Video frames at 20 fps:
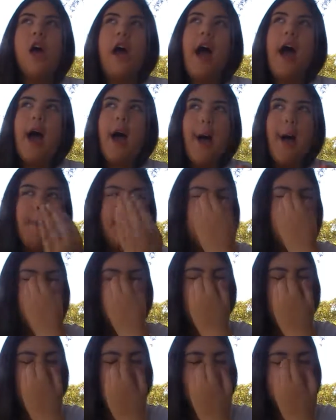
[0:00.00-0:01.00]
Um,
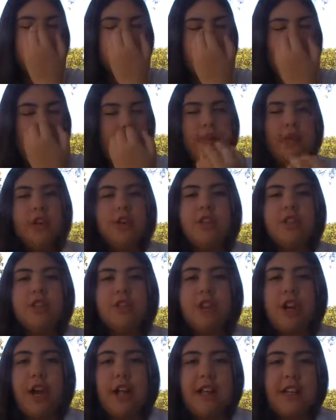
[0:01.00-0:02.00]
in the wintertime here in
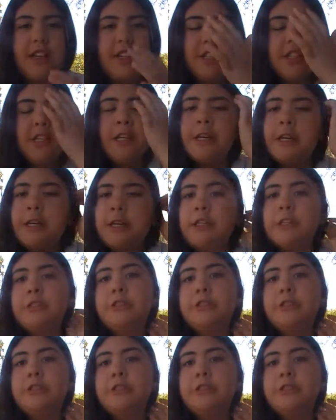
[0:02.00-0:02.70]
Australia, it doesn't get